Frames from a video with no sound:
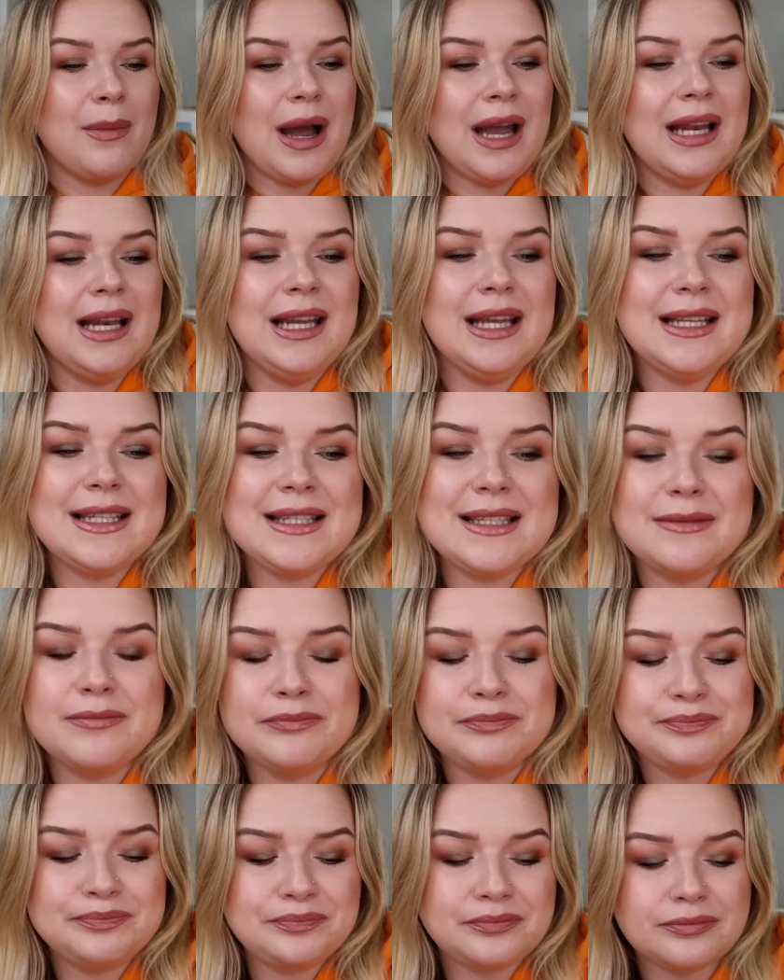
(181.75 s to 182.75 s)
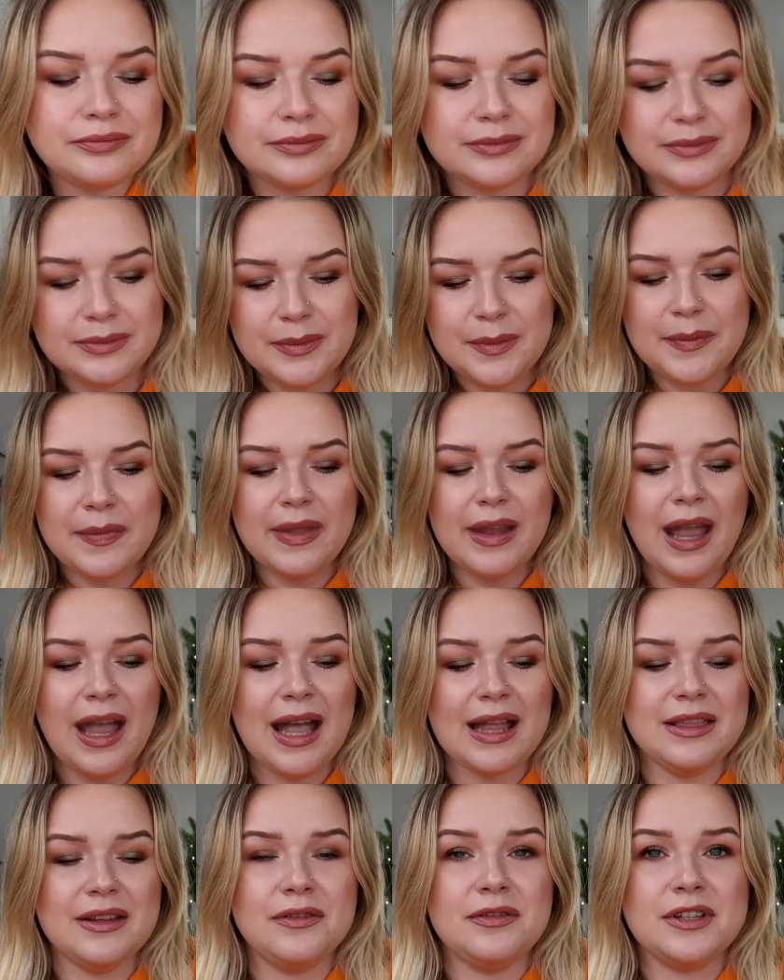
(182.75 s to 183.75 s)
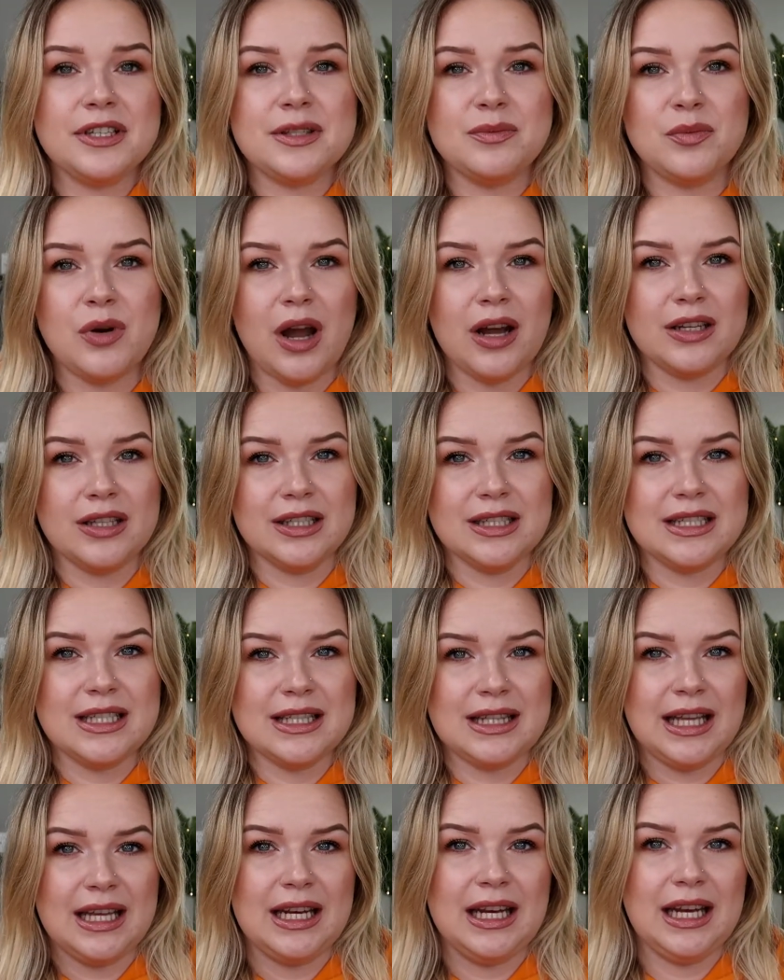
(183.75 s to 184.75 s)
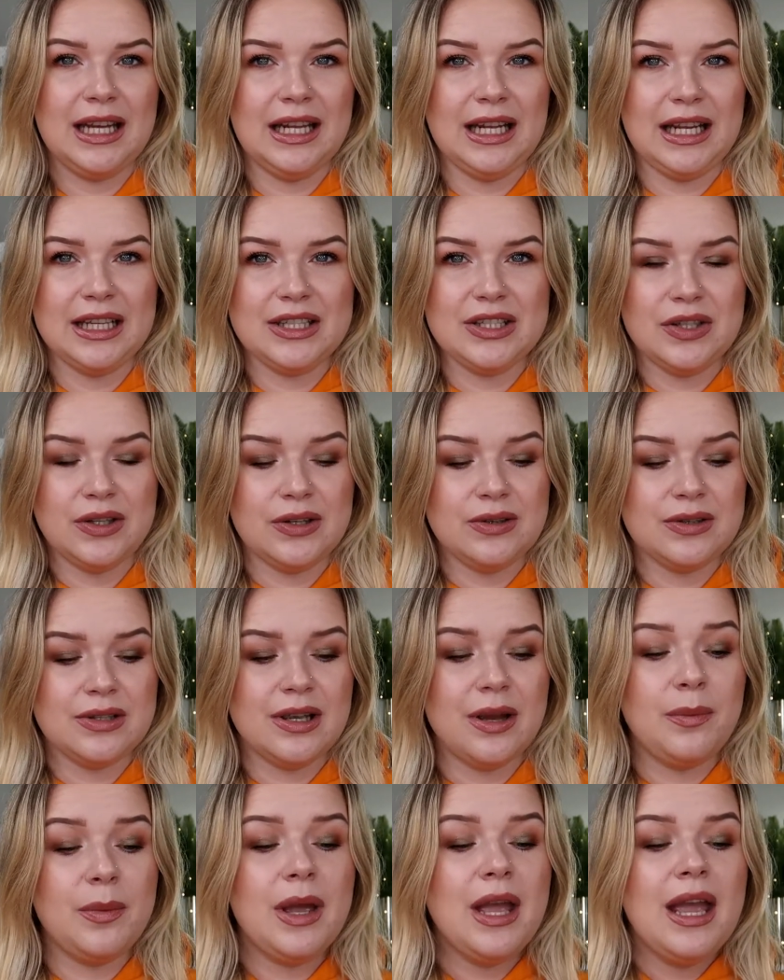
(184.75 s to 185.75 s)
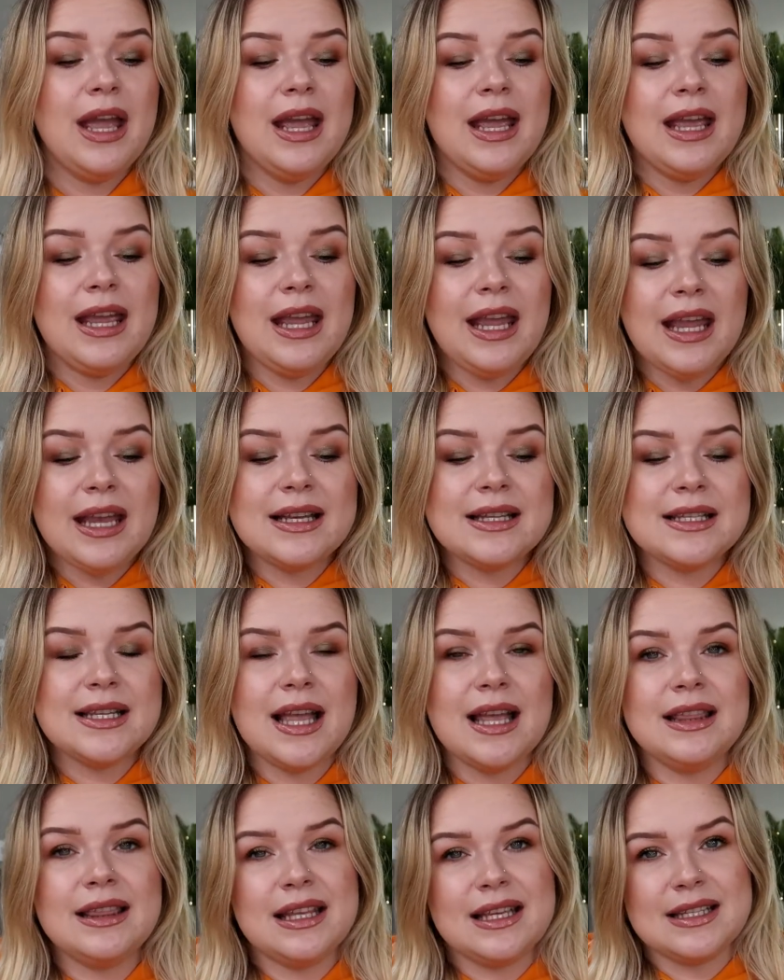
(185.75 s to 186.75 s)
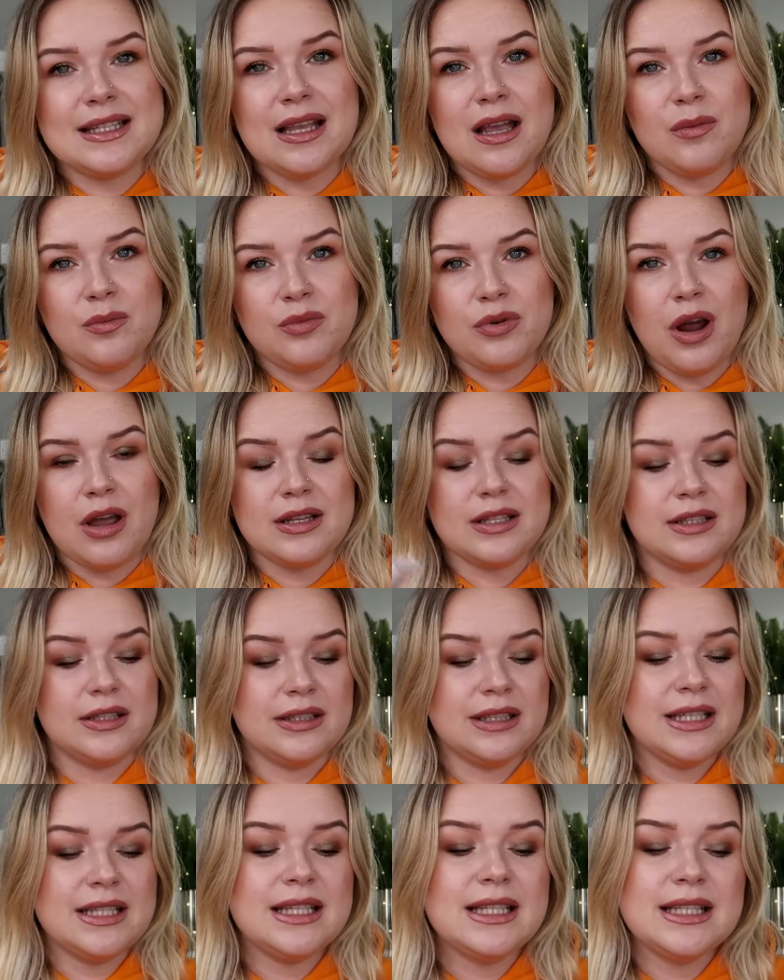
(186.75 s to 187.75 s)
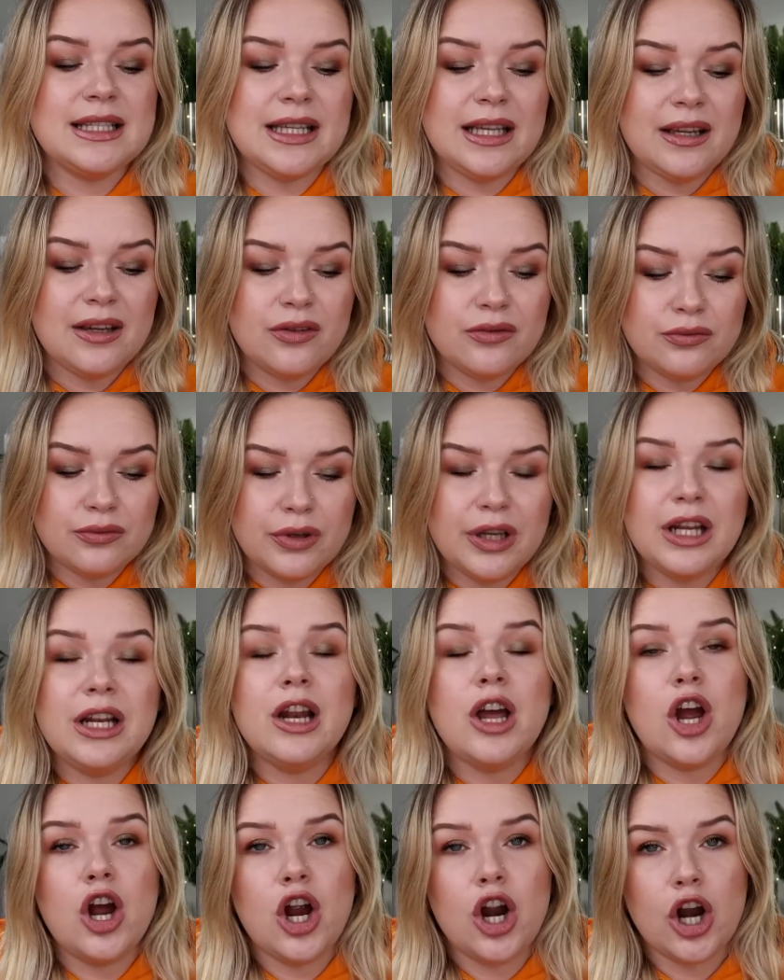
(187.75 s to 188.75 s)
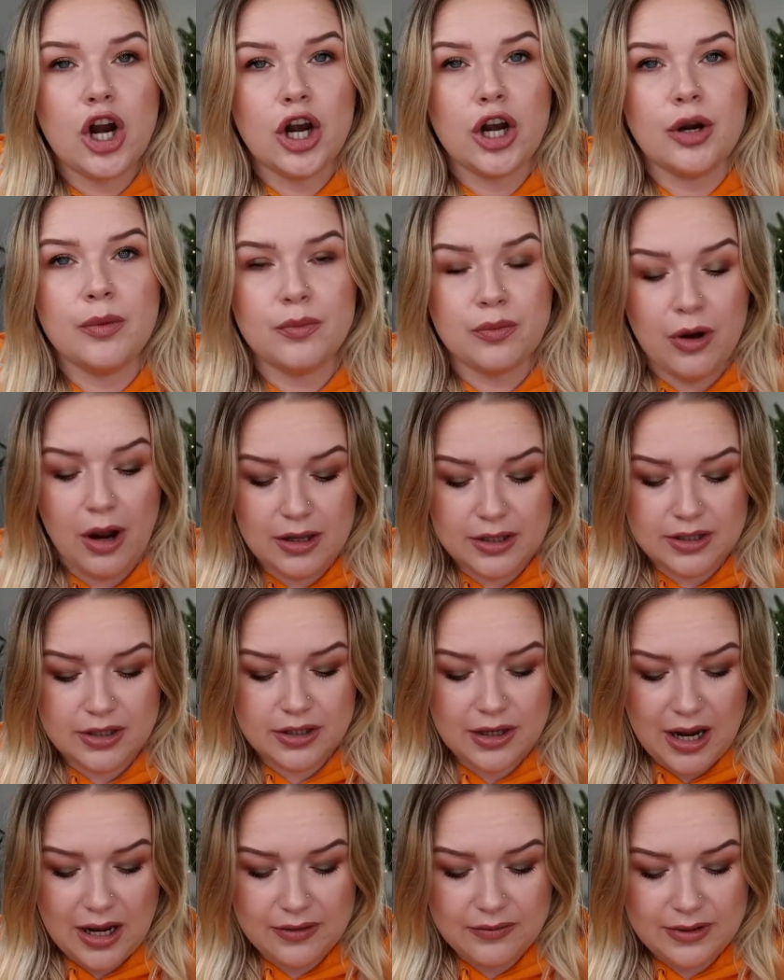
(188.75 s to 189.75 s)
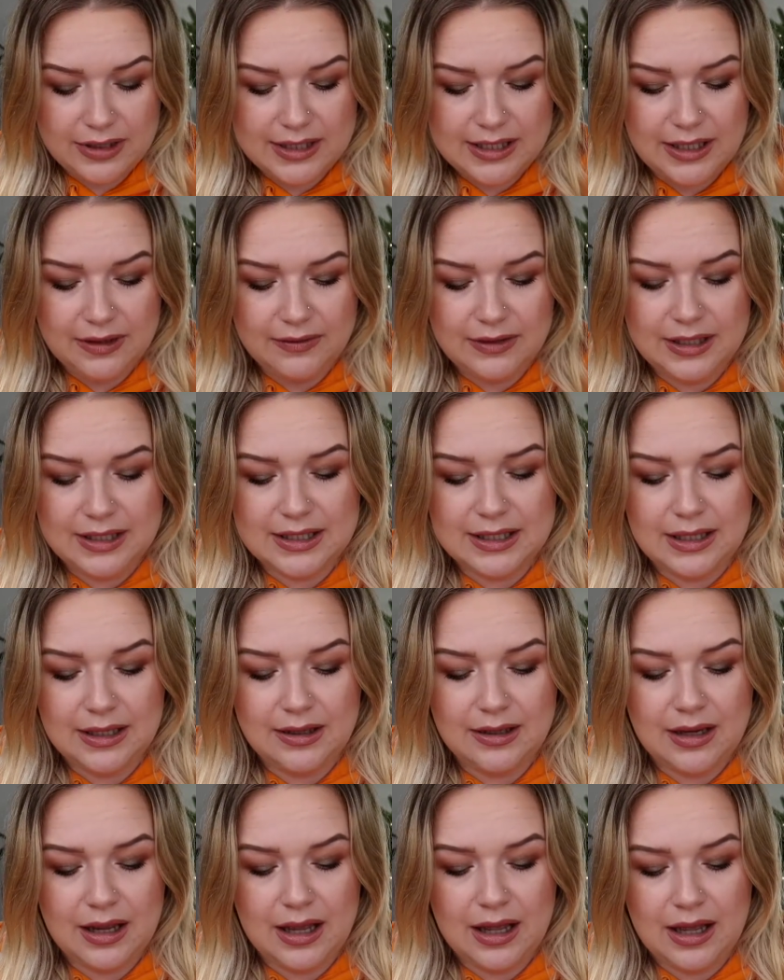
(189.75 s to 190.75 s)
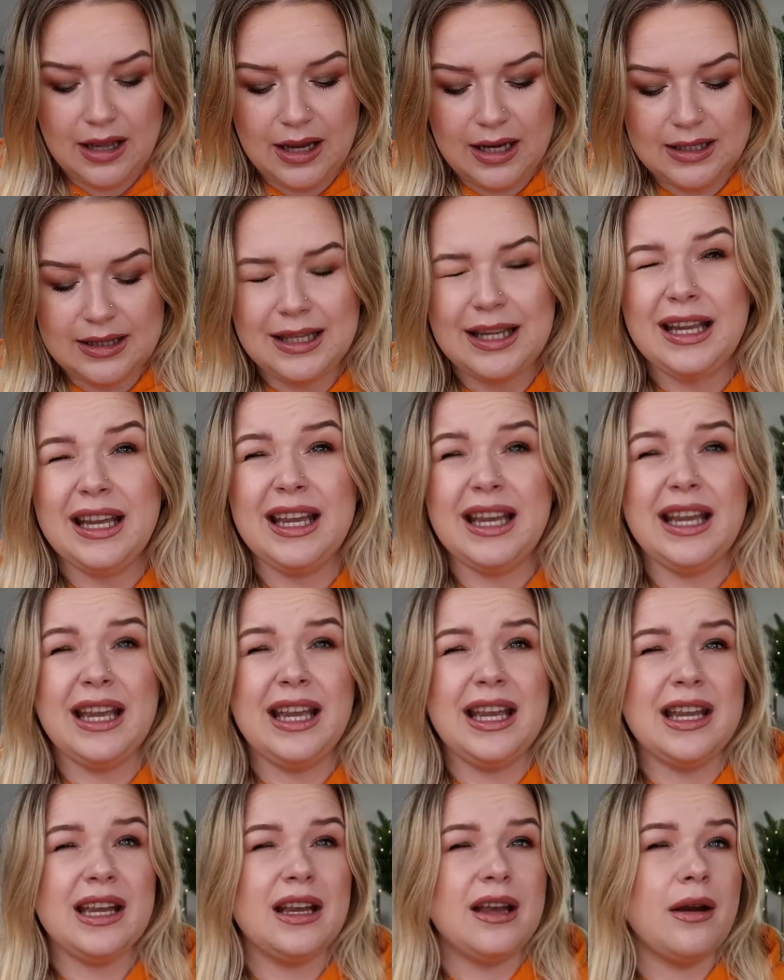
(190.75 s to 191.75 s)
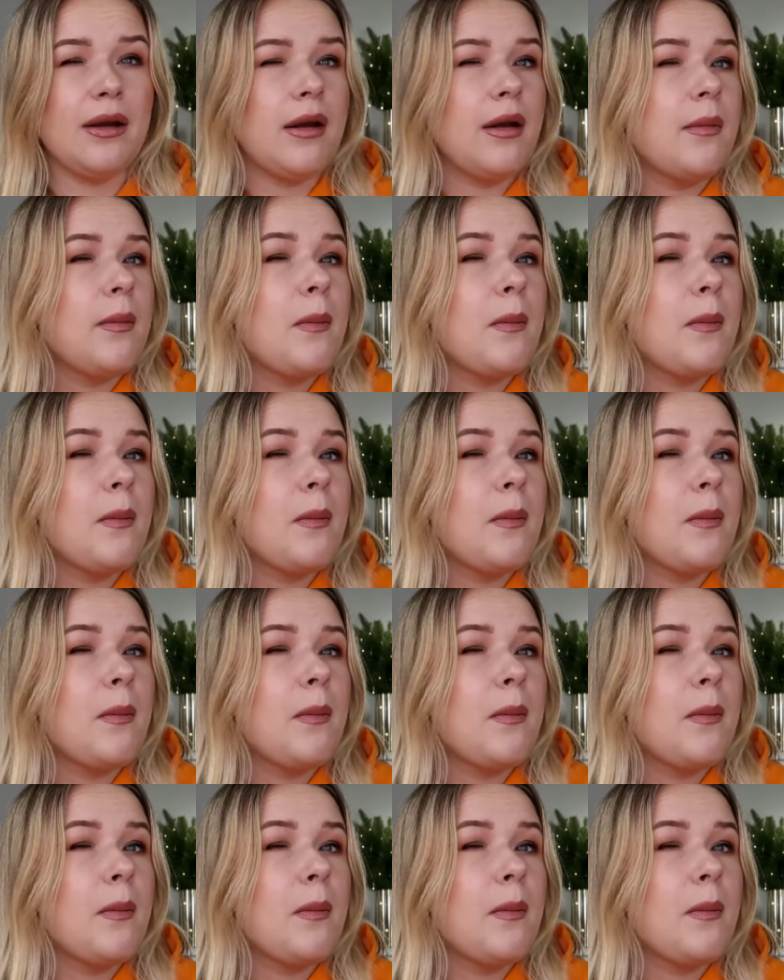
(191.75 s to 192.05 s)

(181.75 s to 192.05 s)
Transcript: my list. And the first product that I like to use up is this bronzer. This is the Real Her bronzer. I received this in, I think,